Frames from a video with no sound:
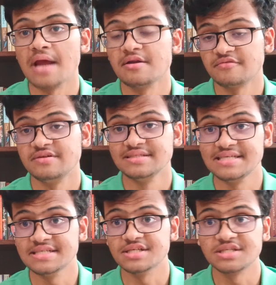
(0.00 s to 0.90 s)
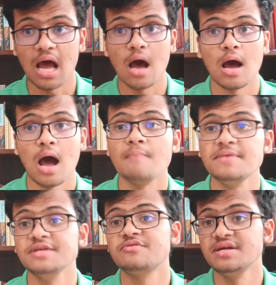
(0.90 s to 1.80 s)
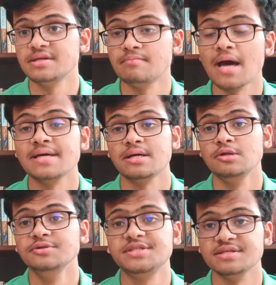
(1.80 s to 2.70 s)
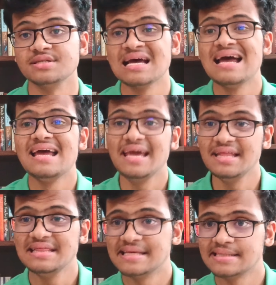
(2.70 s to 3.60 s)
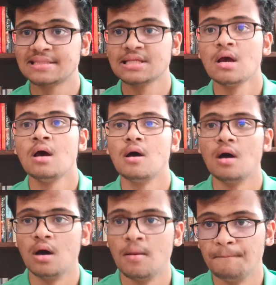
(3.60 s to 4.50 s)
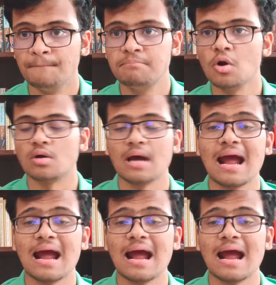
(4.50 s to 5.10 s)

of diseases are being treated by Lucius in this book,